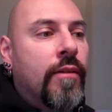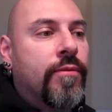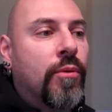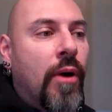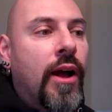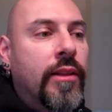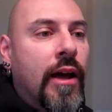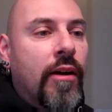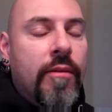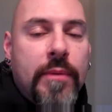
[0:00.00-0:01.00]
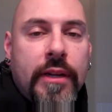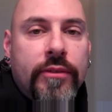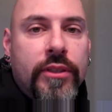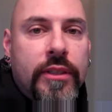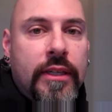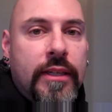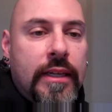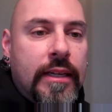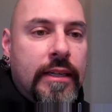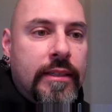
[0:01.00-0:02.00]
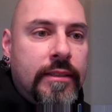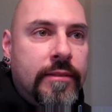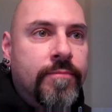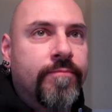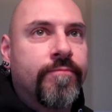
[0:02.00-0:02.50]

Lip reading: for a while now I've been interested in,